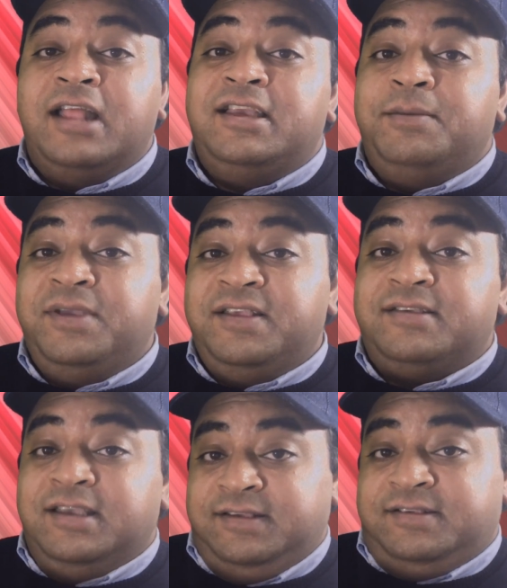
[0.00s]
and he
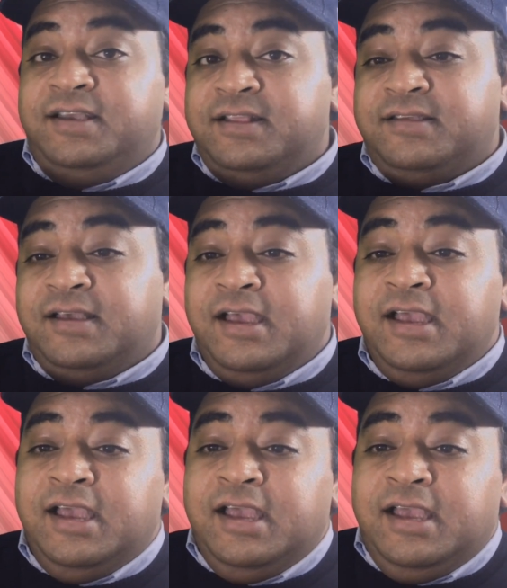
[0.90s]
misses his hit,
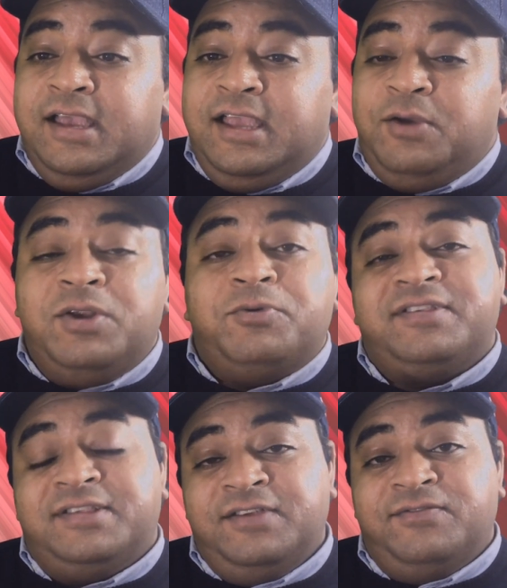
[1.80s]
he will
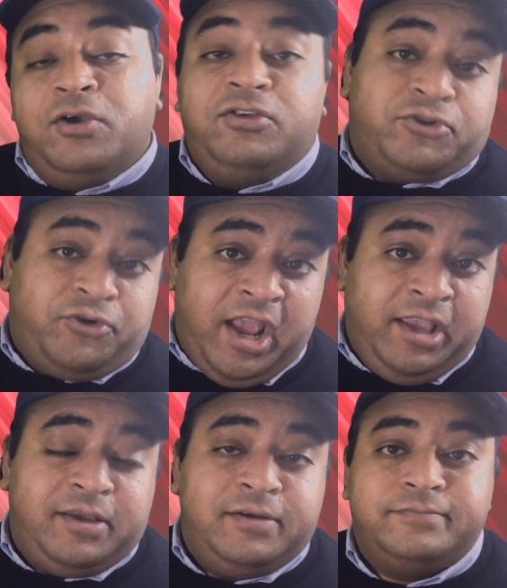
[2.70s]
receive a strike.